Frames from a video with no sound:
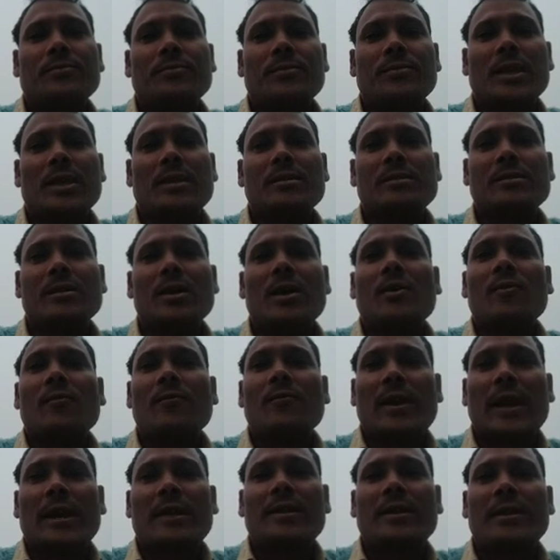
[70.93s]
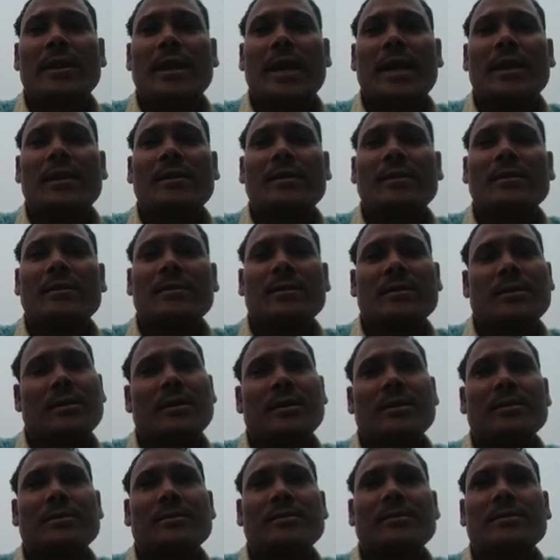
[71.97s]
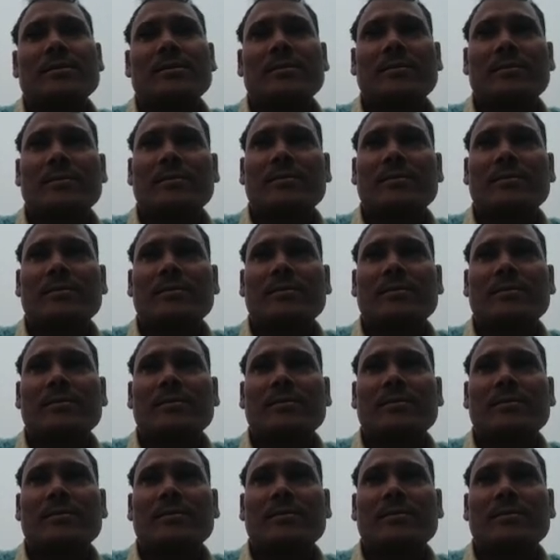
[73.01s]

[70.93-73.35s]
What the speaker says: Means flat land is